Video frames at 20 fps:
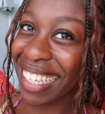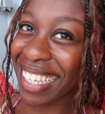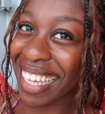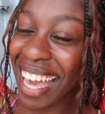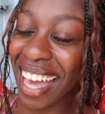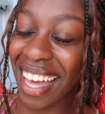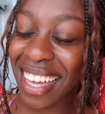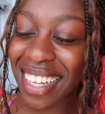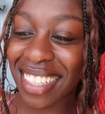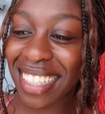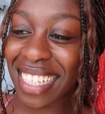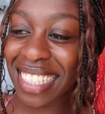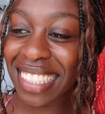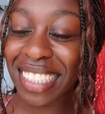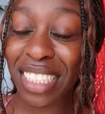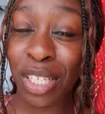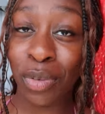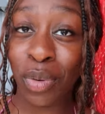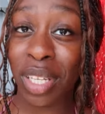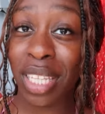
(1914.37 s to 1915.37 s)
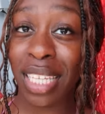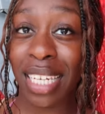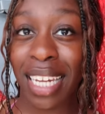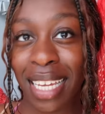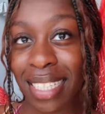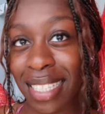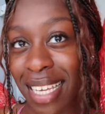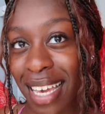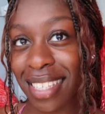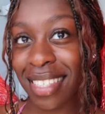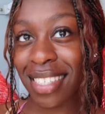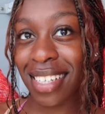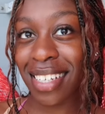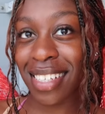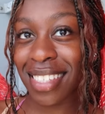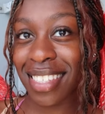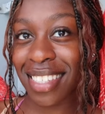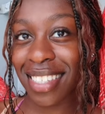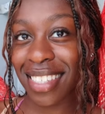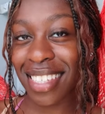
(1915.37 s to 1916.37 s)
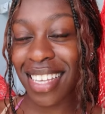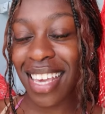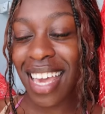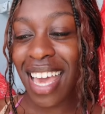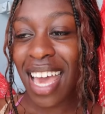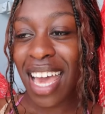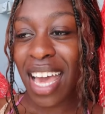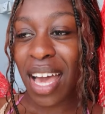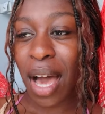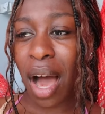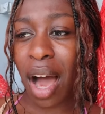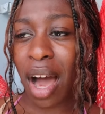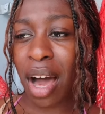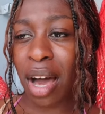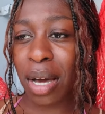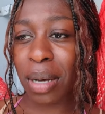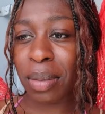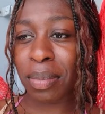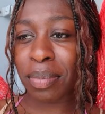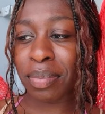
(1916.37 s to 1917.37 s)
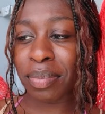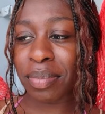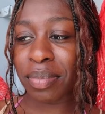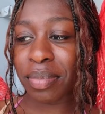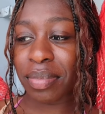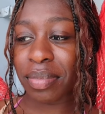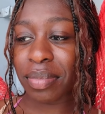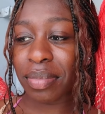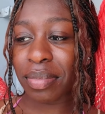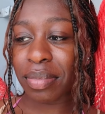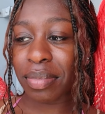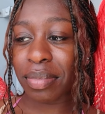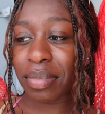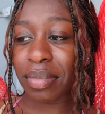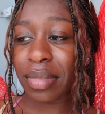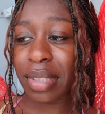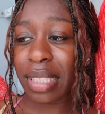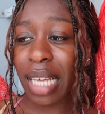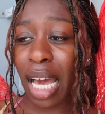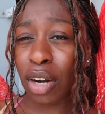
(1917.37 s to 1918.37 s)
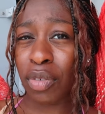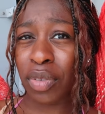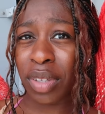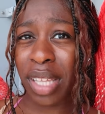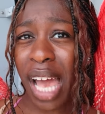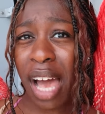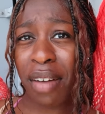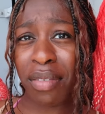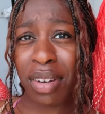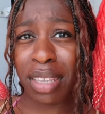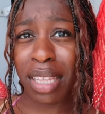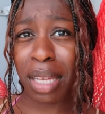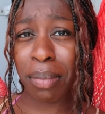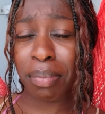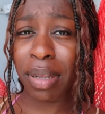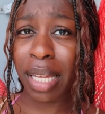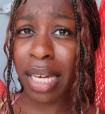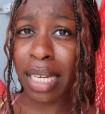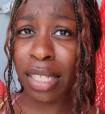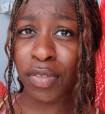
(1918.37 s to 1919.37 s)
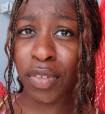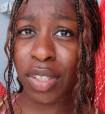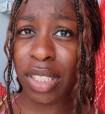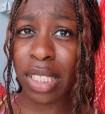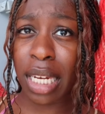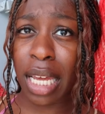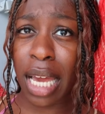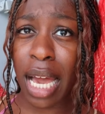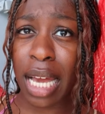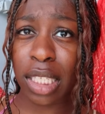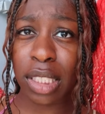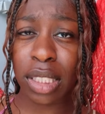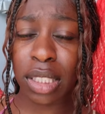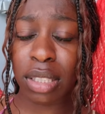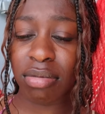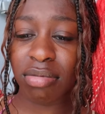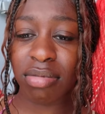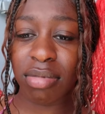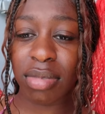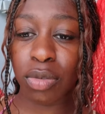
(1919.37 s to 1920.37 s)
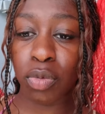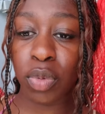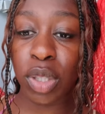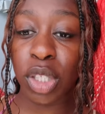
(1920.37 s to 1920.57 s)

yeah, let's see where the day takes us. Um, I don't really have anything planned for today. I just,